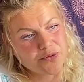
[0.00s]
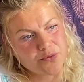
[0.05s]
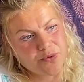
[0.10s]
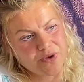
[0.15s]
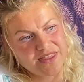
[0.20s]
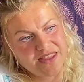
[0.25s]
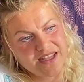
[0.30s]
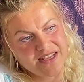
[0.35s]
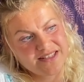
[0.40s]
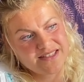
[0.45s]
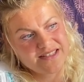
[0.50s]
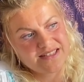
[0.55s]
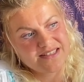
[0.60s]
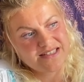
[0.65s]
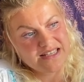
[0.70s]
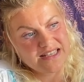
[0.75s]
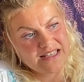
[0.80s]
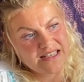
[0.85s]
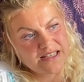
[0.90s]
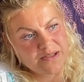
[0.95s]
what they
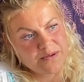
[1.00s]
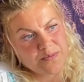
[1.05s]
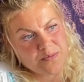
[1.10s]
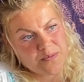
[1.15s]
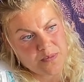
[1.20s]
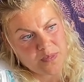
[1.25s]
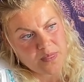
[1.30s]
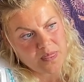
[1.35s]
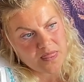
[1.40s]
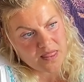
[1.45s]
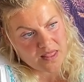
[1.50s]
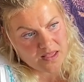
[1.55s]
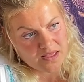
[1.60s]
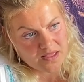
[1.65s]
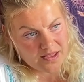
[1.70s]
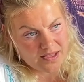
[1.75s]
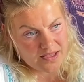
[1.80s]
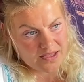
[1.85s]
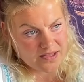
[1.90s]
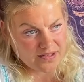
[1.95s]
see
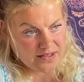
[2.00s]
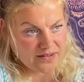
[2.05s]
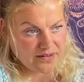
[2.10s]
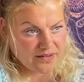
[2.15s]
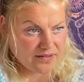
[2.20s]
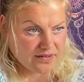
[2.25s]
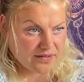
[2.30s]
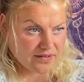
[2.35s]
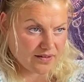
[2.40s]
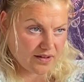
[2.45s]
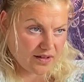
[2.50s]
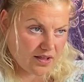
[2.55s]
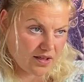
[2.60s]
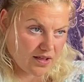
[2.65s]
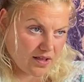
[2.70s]
is